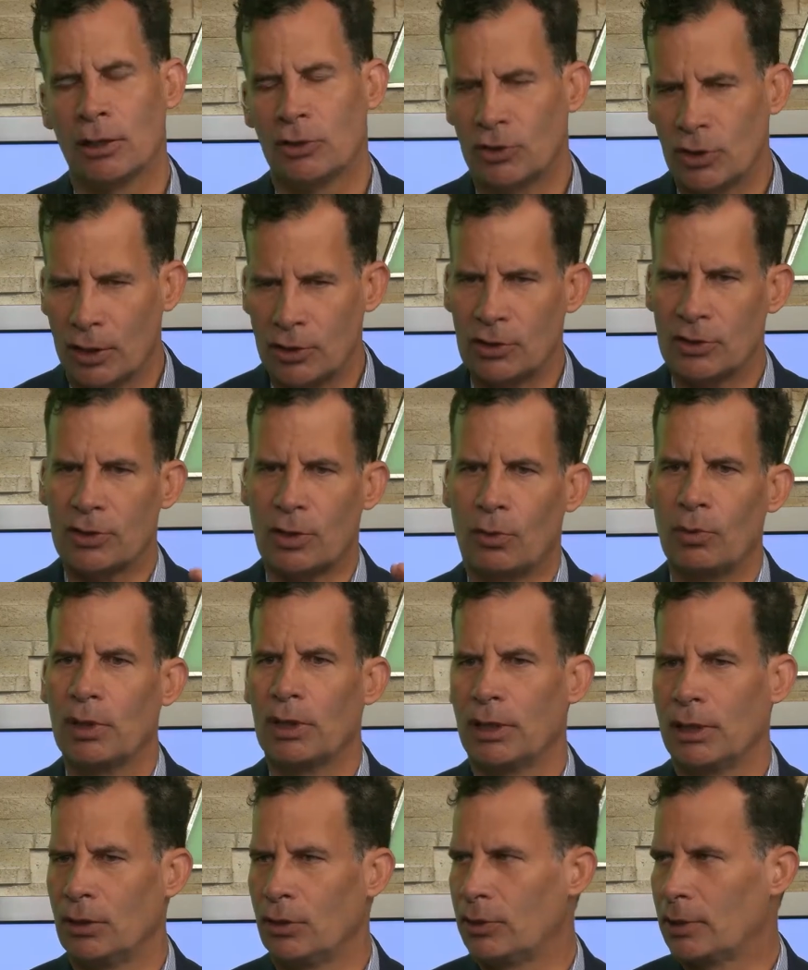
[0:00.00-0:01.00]
judges are
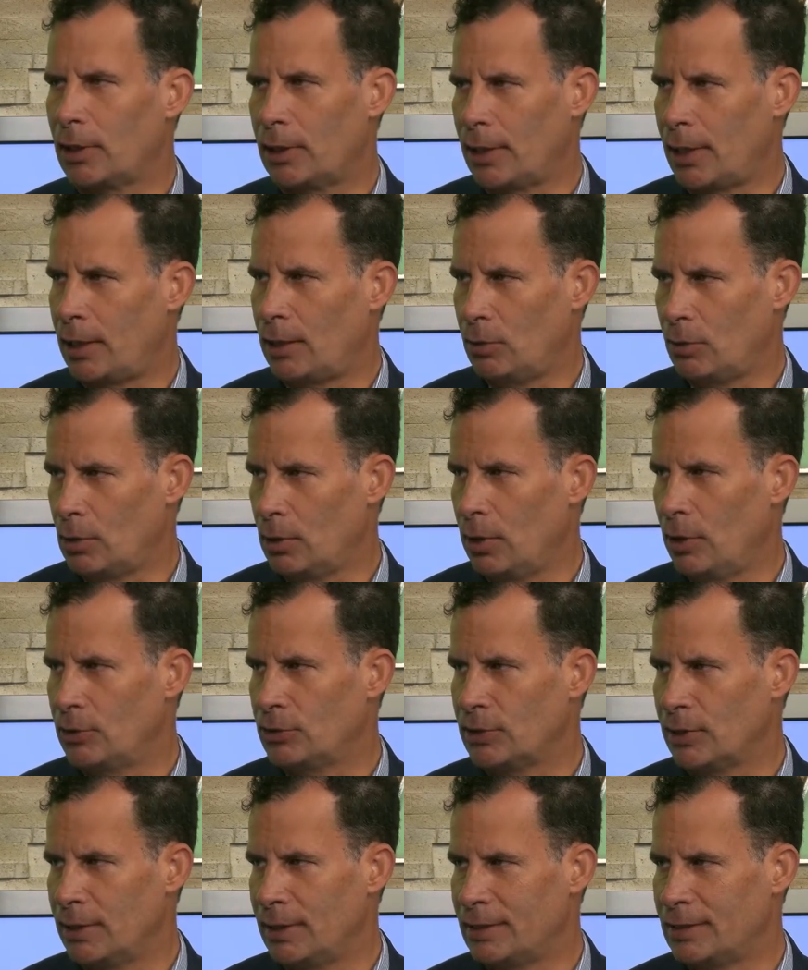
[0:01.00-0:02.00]
really looking at you
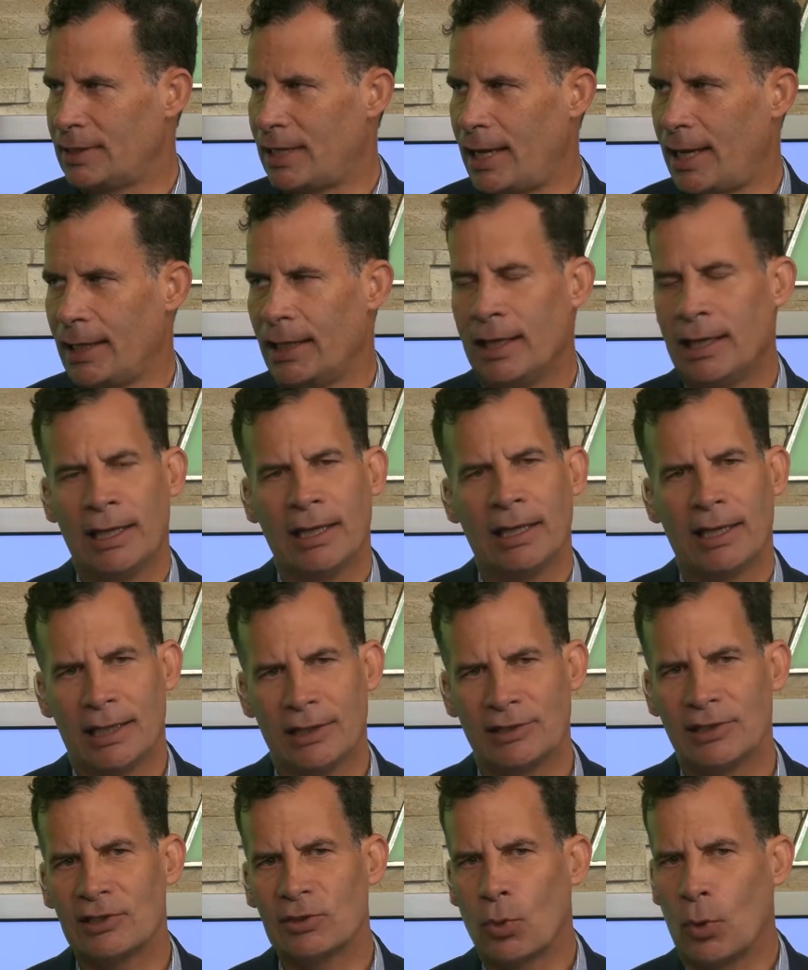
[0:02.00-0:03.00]
closely to say,
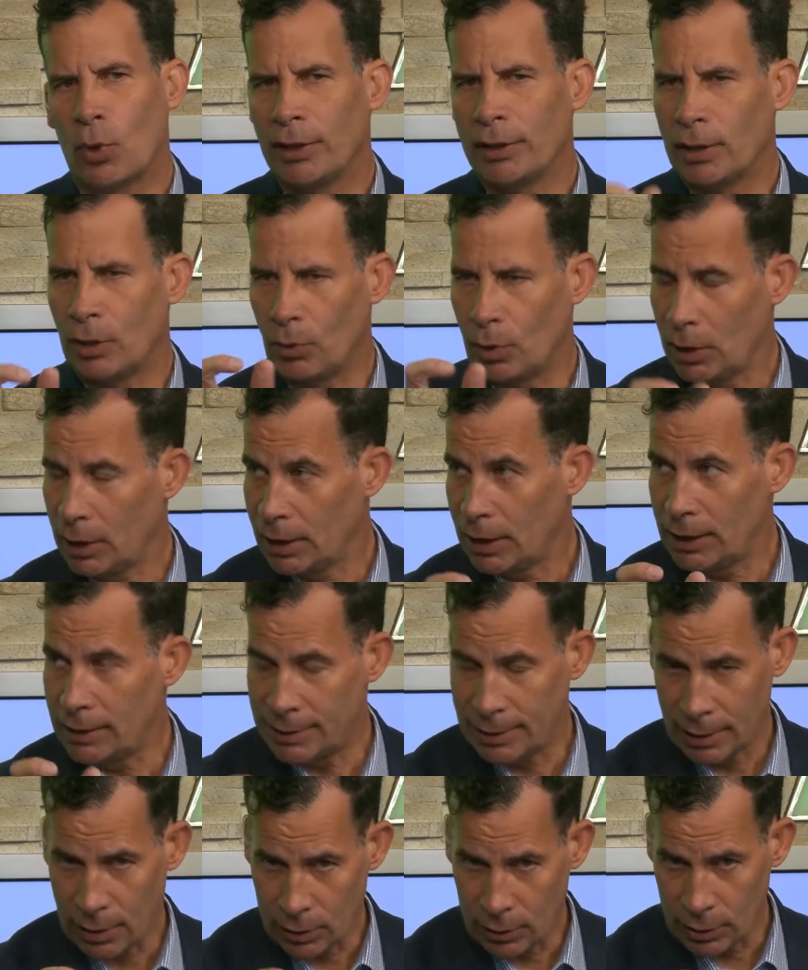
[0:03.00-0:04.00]
is this one that really needs
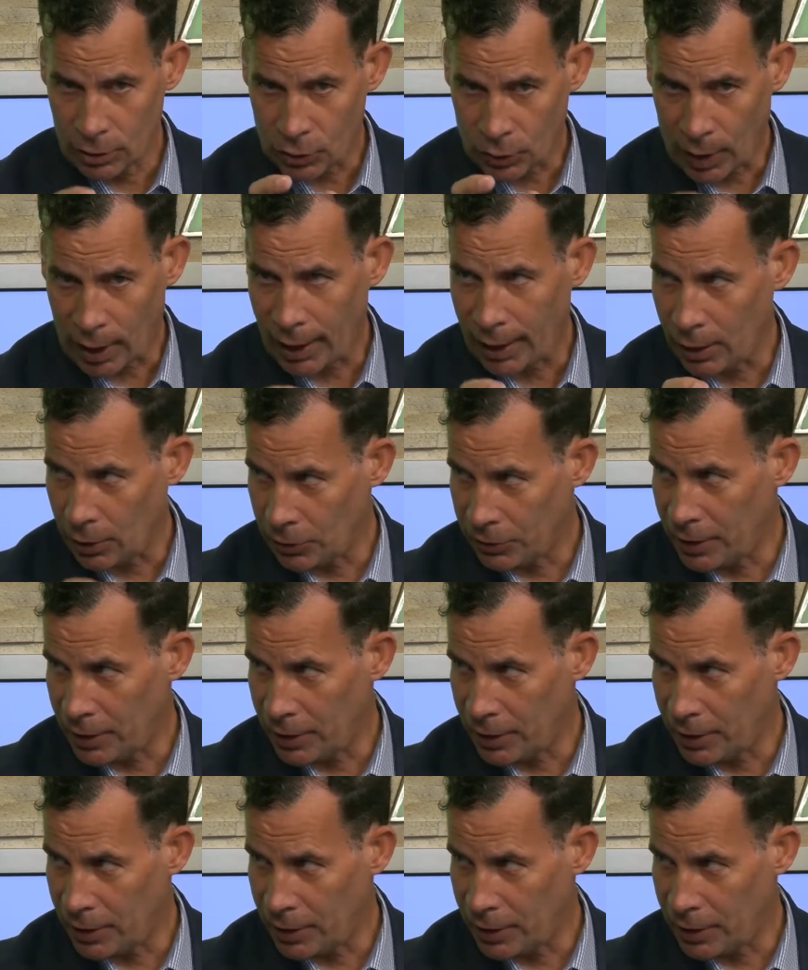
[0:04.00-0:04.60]
to go to trial